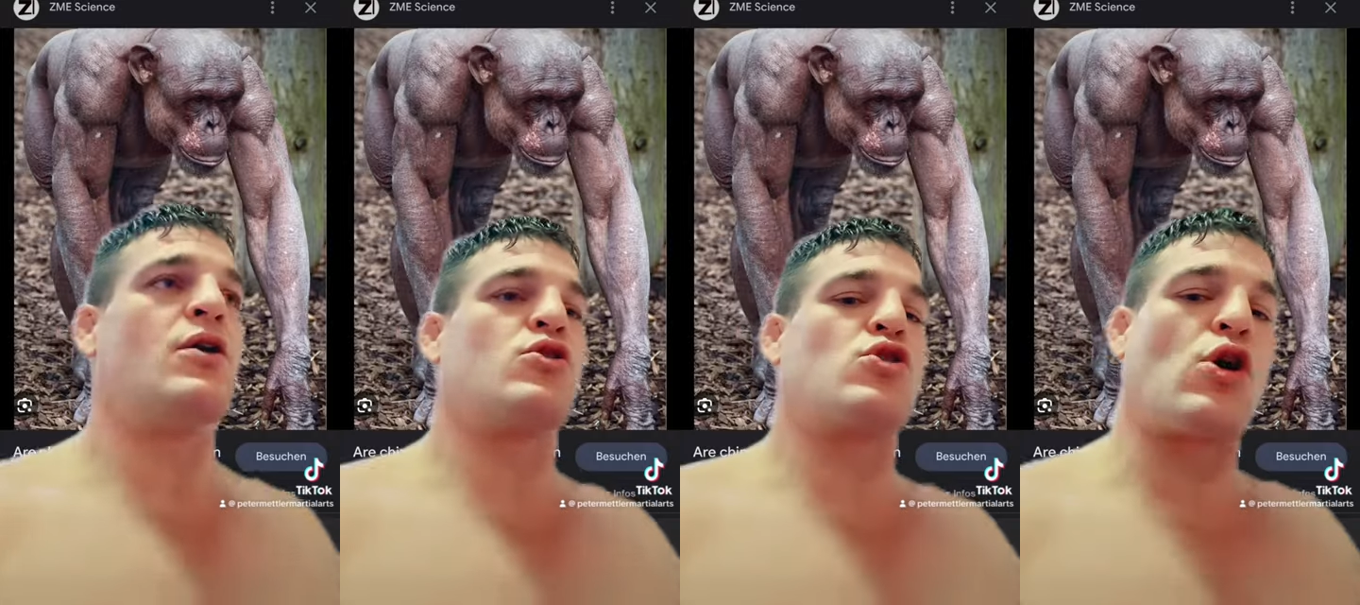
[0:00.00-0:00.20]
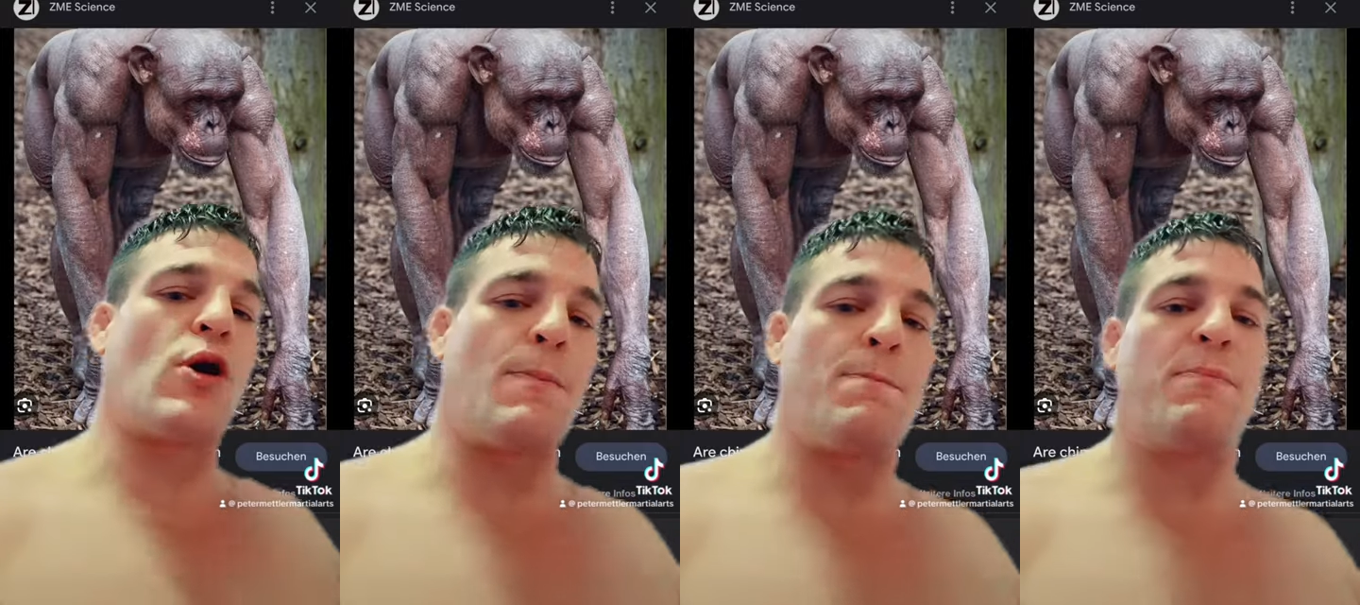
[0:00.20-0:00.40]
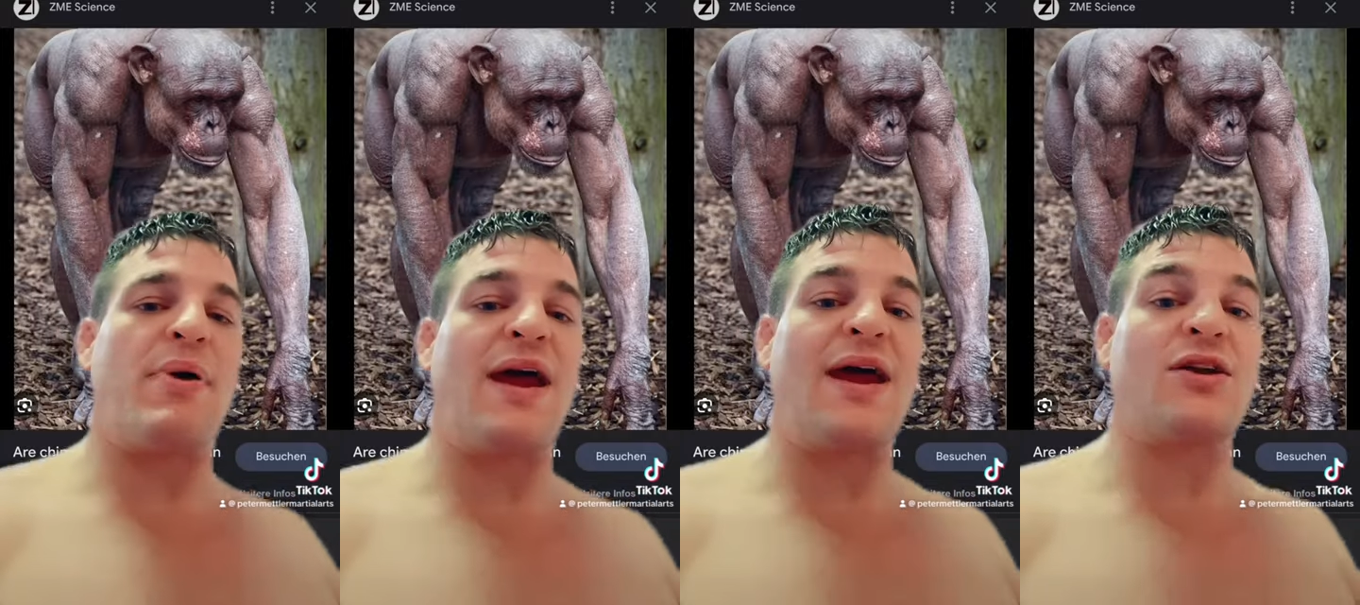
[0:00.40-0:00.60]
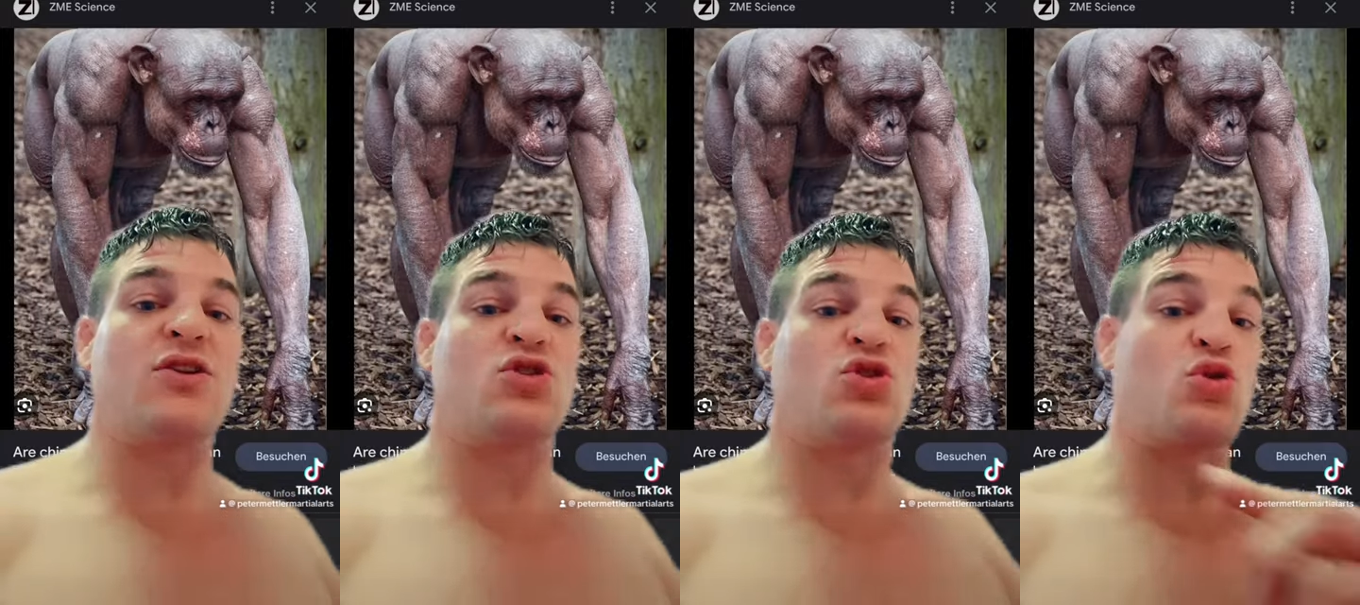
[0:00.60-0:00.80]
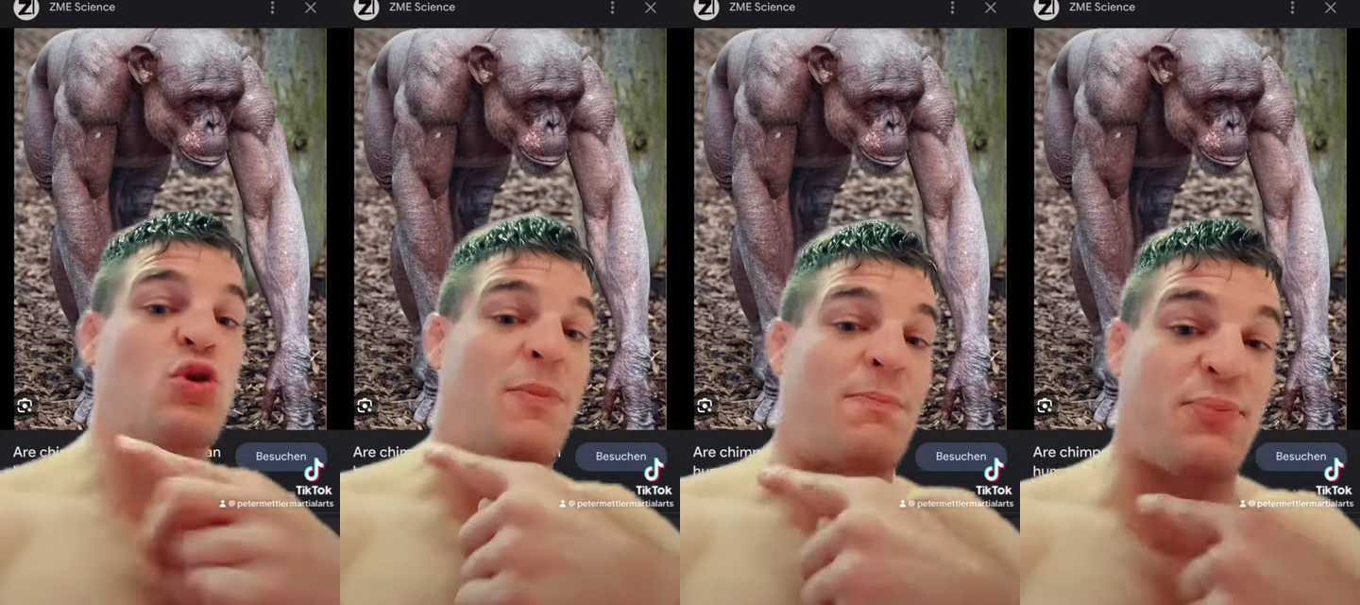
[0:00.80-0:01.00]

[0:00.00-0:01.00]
compared to a